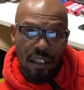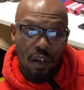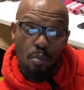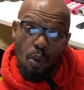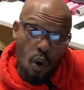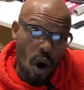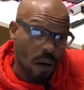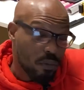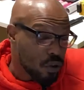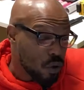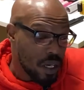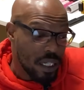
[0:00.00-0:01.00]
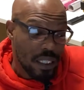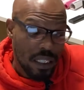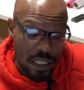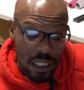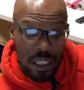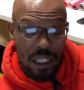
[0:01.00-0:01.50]
the more I'm starting to
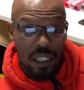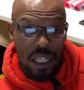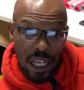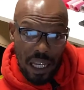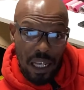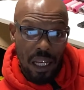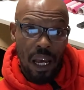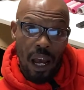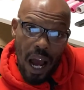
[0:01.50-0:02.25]
see that